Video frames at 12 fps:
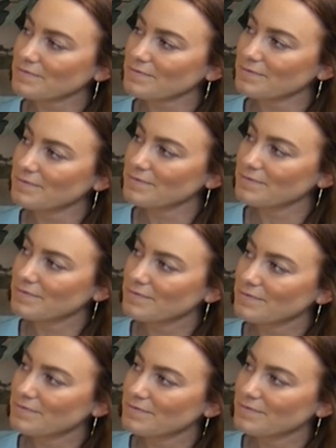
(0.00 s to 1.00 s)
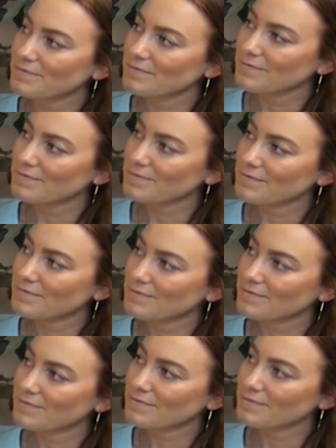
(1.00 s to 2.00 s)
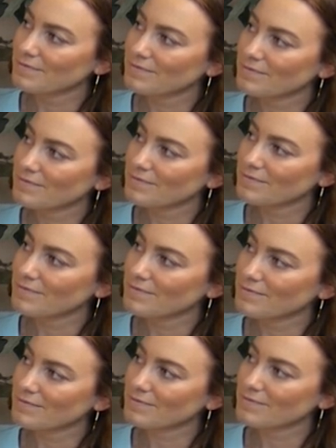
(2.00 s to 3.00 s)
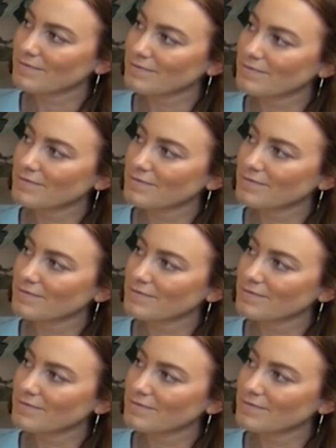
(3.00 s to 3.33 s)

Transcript: No words are spoken by the person on screen.